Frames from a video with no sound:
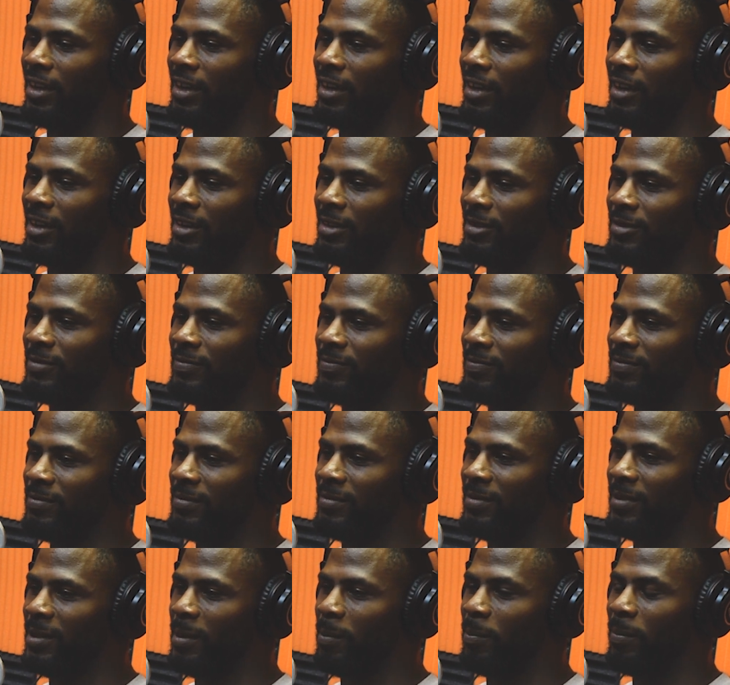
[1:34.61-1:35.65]
Uh,
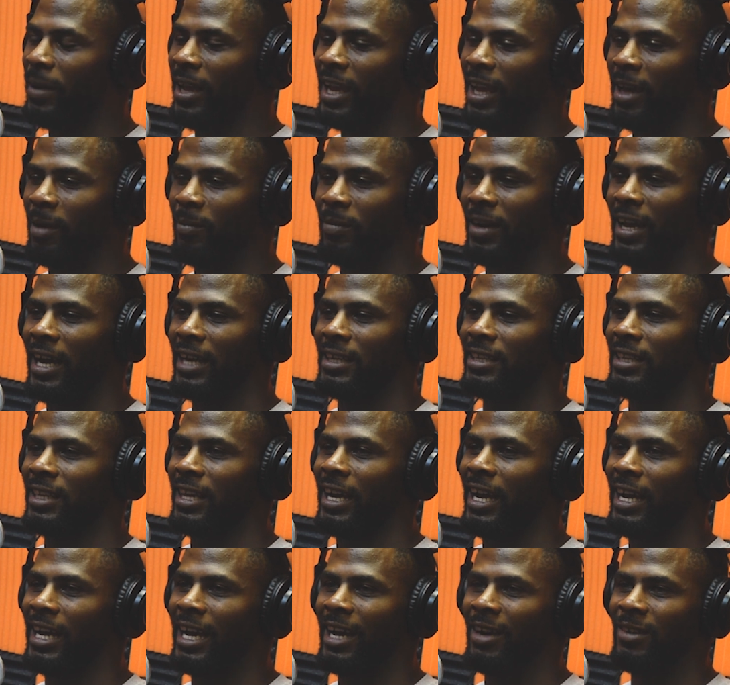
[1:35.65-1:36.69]
bam, knocked a
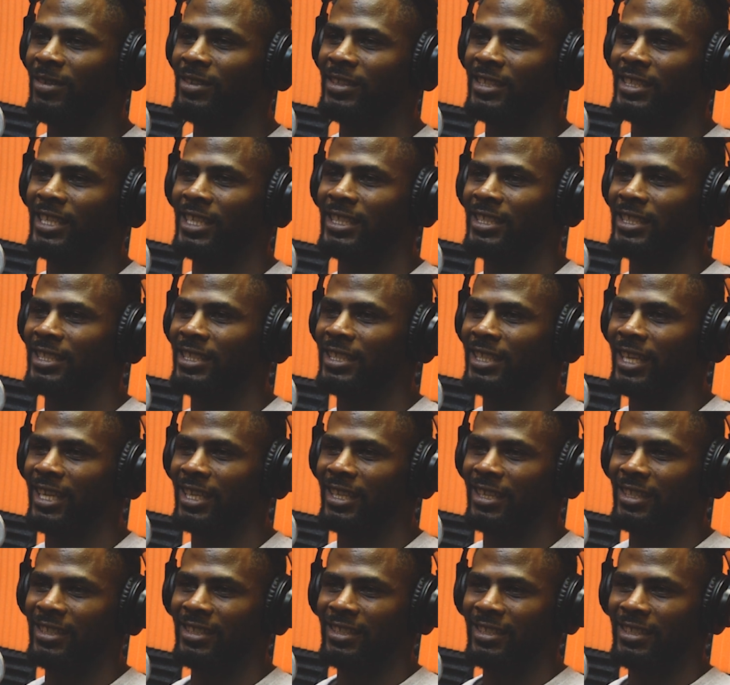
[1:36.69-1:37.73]
guy out in sixty
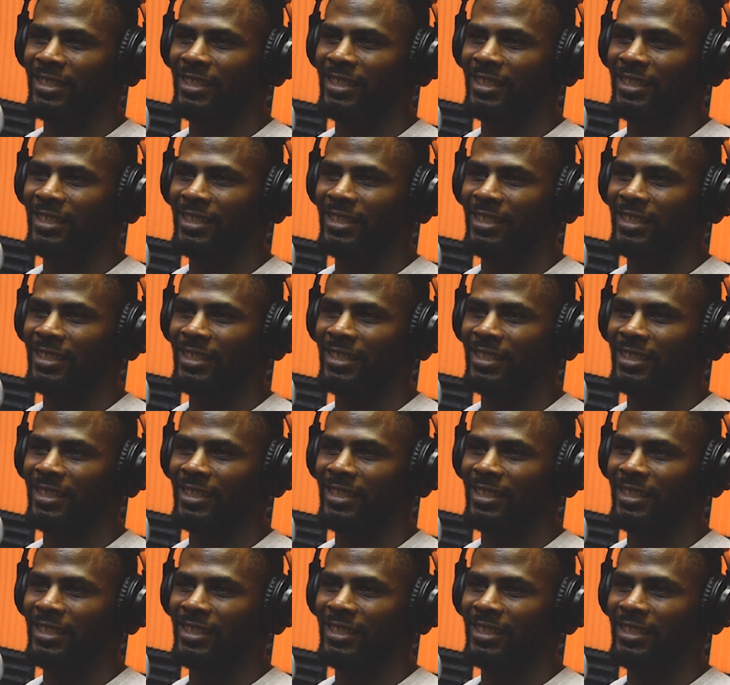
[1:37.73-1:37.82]
seconds.